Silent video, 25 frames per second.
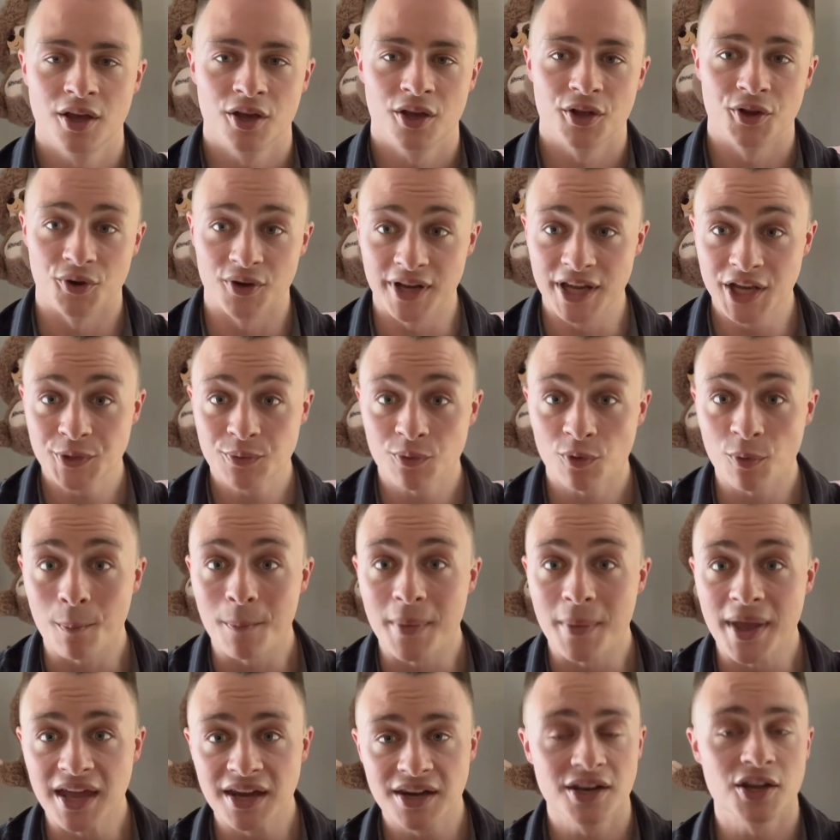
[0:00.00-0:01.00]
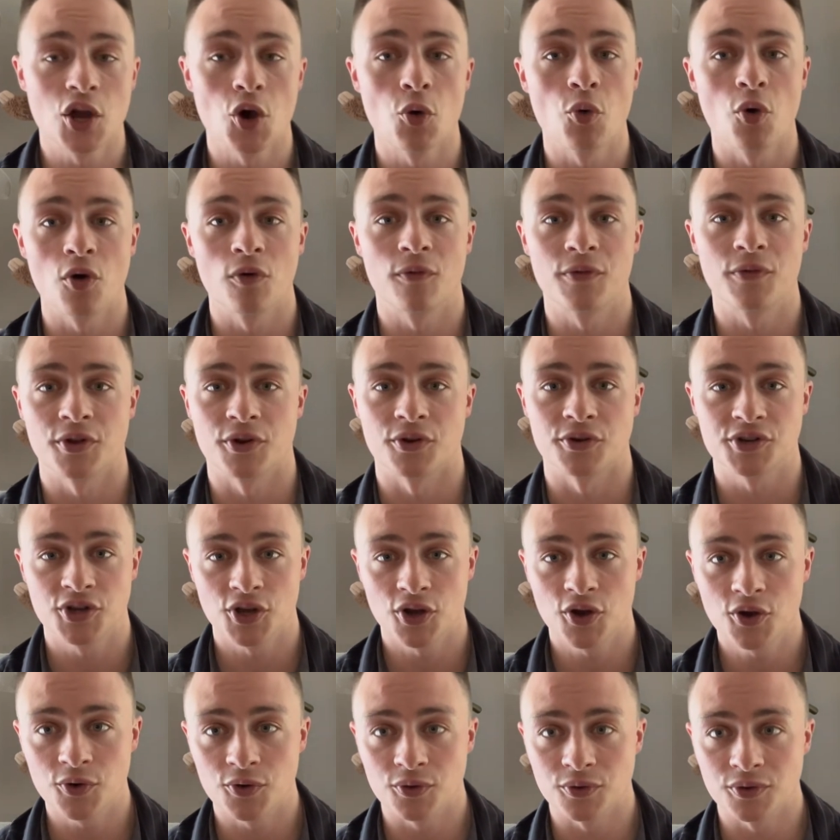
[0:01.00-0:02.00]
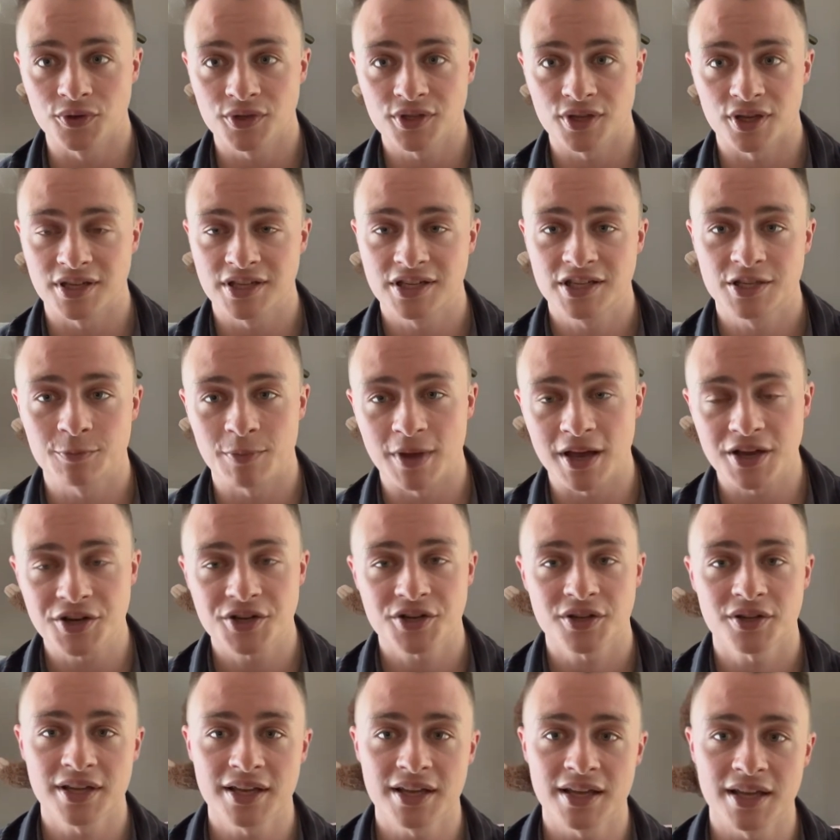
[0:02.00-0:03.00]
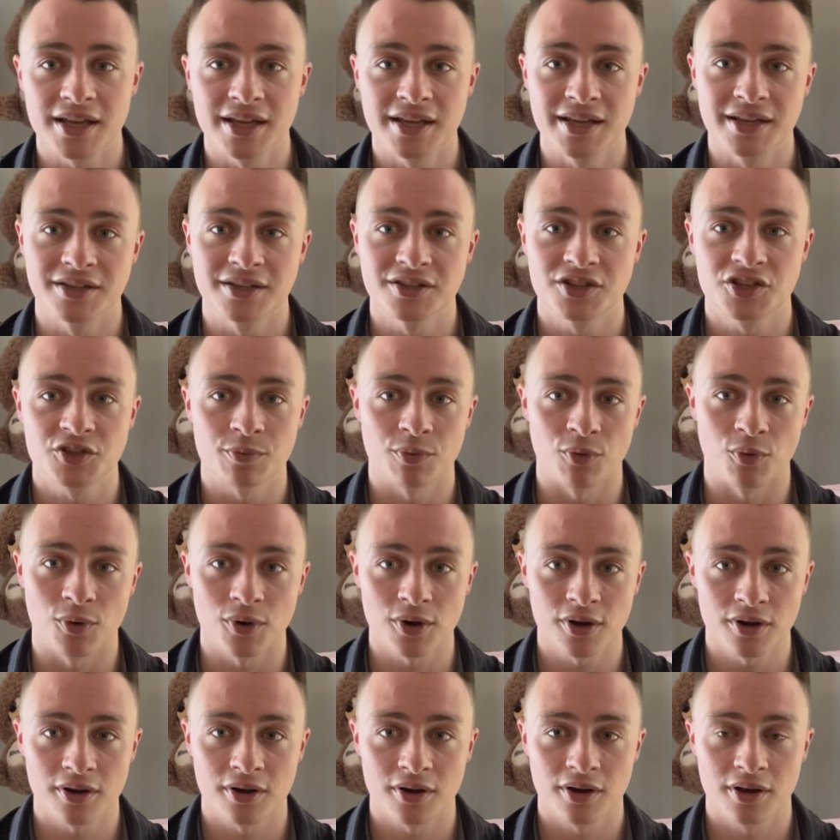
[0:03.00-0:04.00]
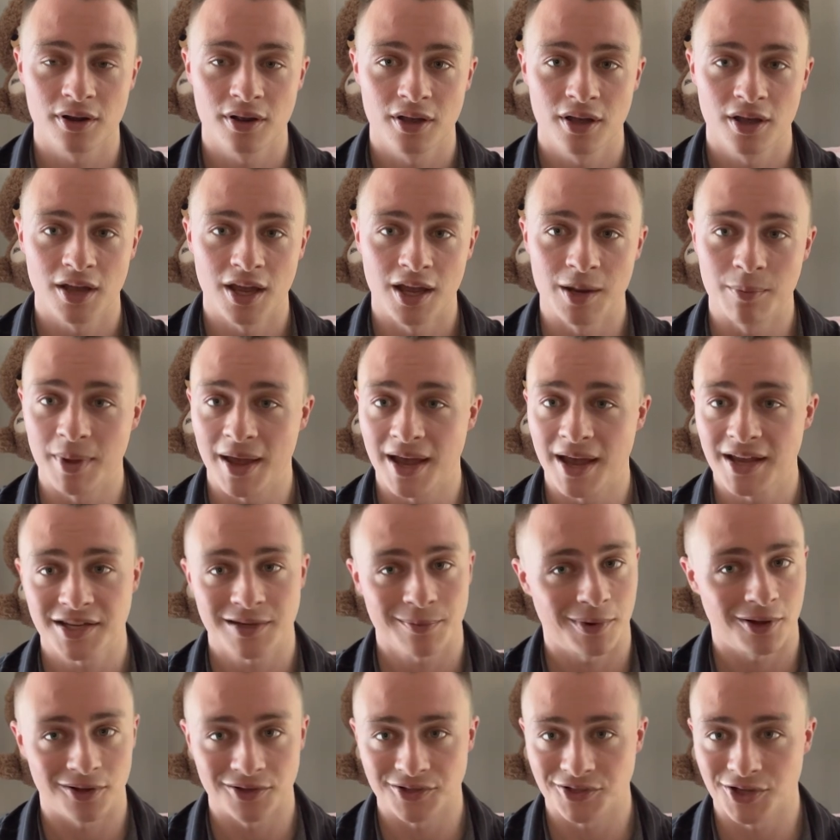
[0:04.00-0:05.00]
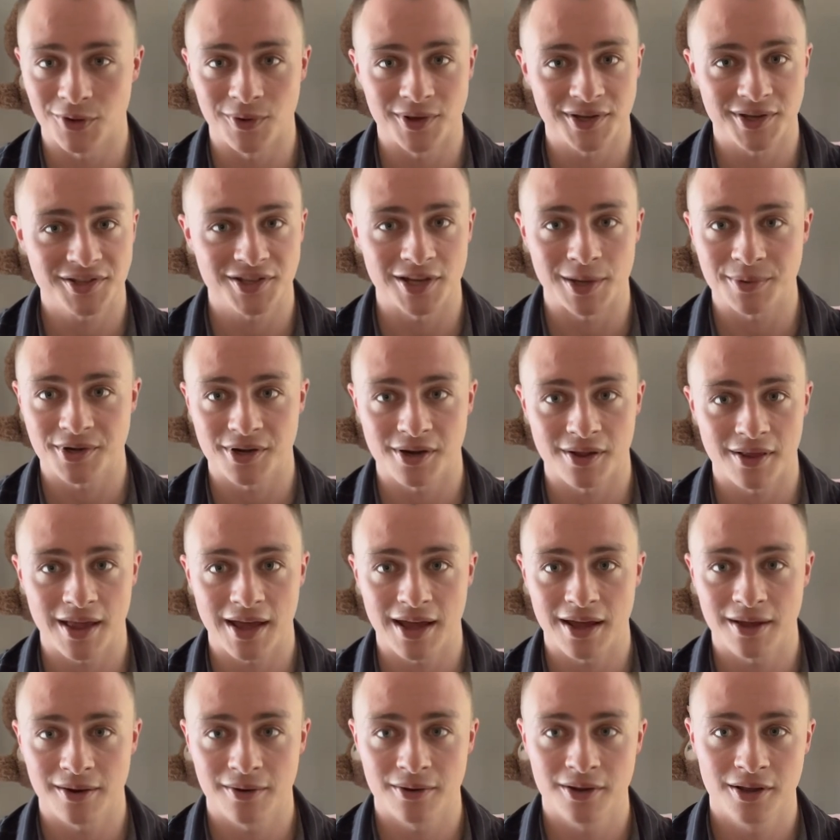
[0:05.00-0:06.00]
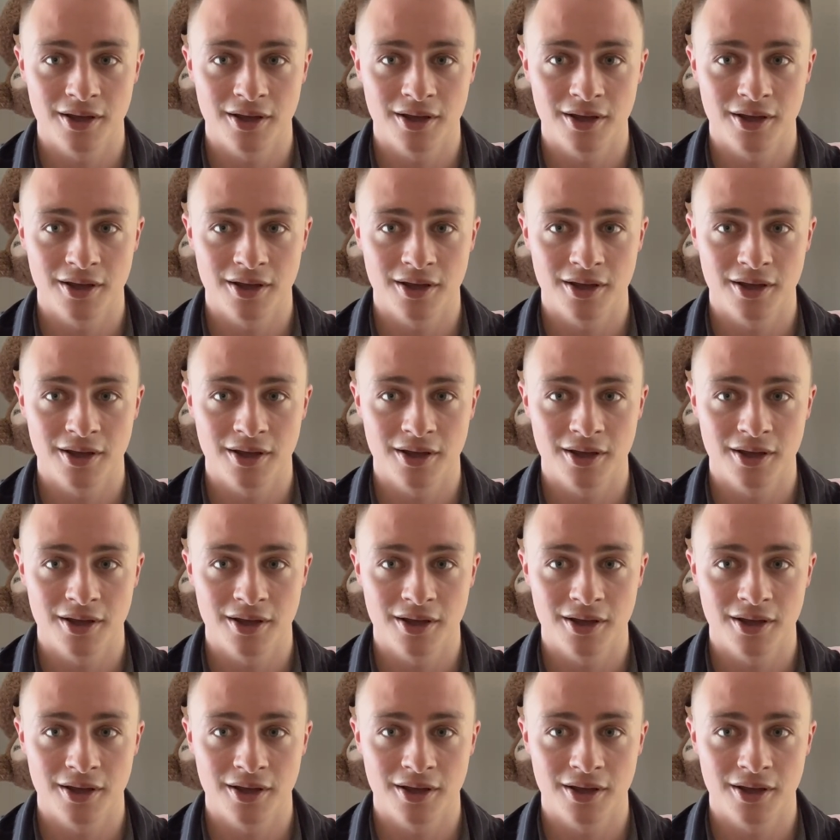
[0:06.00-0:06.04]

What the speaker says: Your knees were made to go over your toes, especially in sport, and basketball is no exception to that.